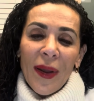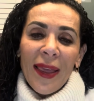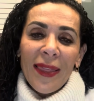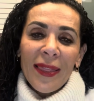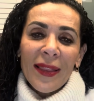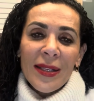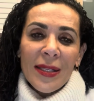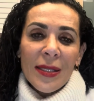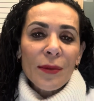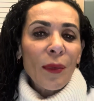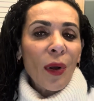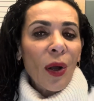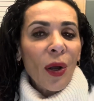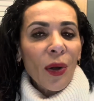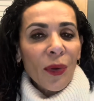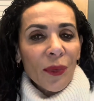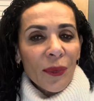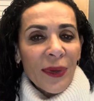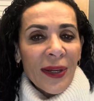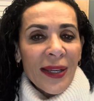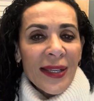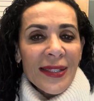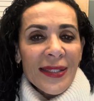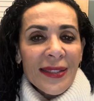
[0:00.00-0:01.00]
the small
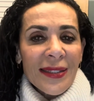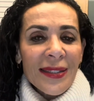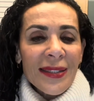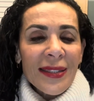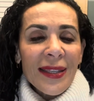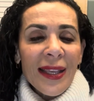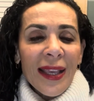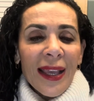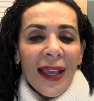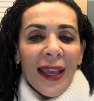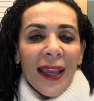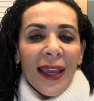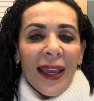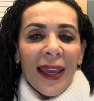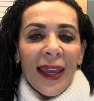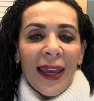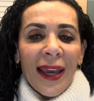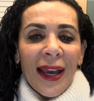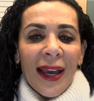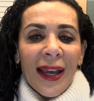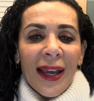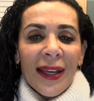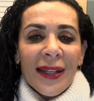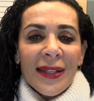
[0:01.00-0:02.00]
risks,
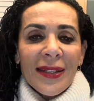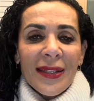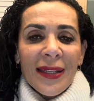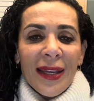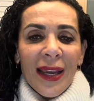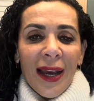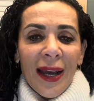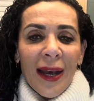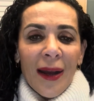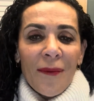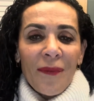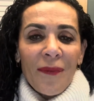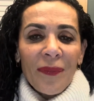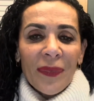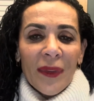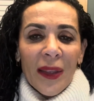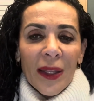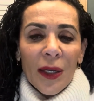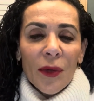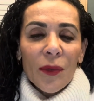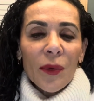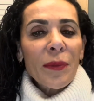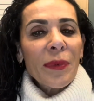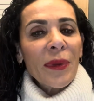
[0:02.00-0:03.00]
and
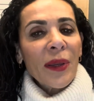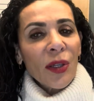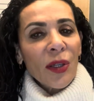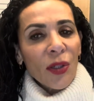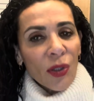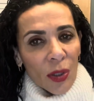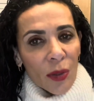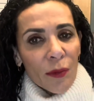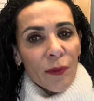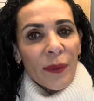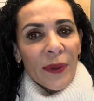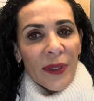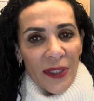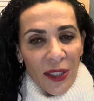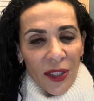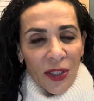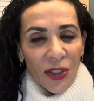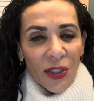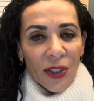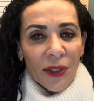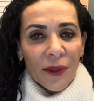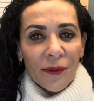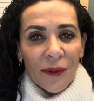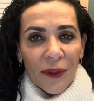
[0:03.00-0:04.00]
it would be a good
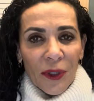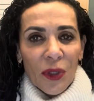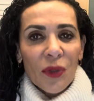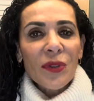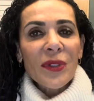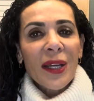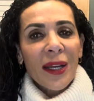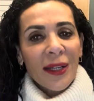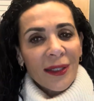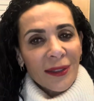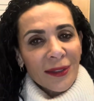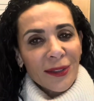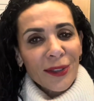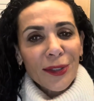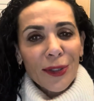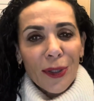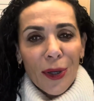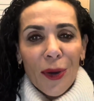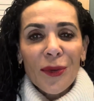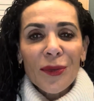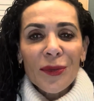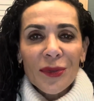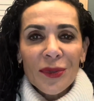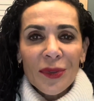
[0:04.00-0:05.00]
procedure for you to
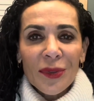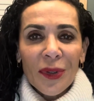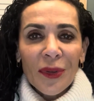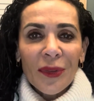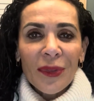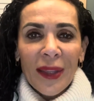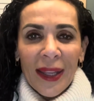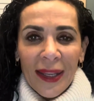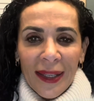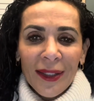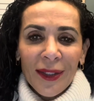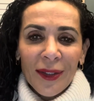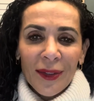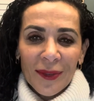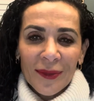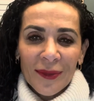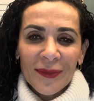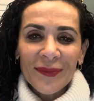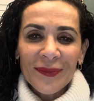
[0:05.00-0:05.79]
undergo. So thank you.